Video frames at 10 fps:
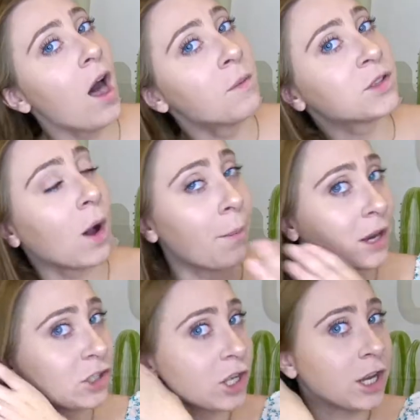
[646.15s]
Um, so I'm
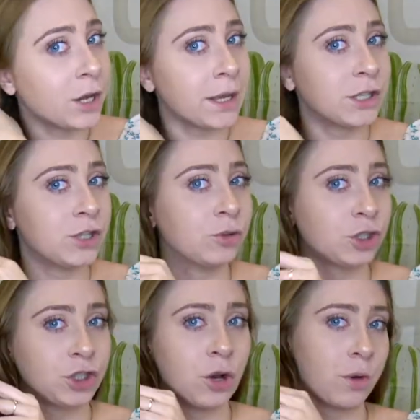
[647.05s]
actually going to
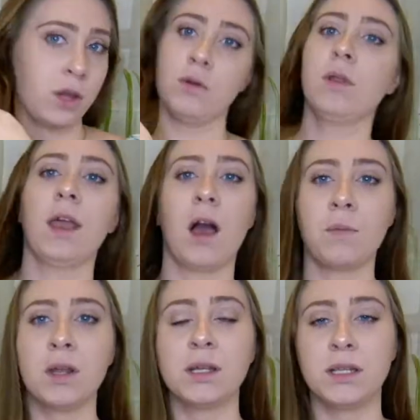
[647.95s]
just show you like
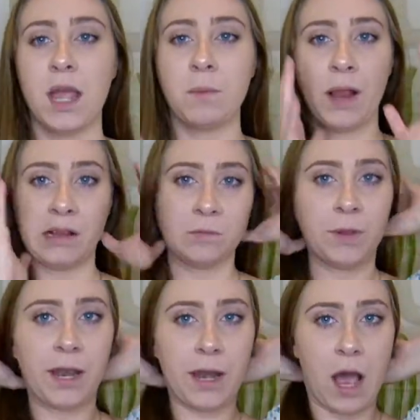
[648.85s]
I'm gonna take my hair,
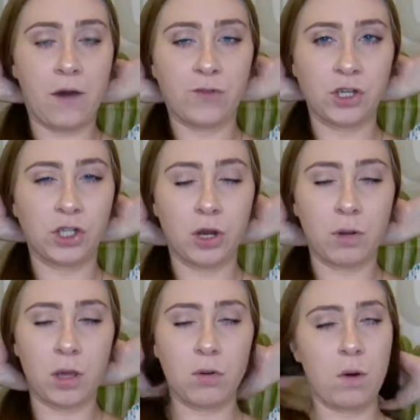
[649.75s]
split it in half, and show
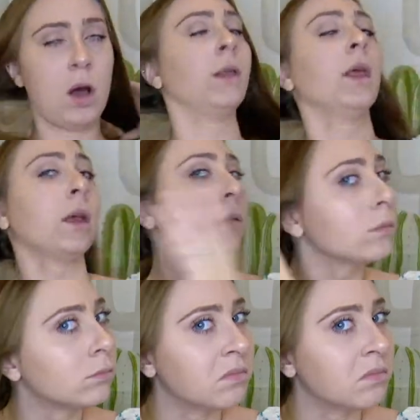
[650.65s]
you on like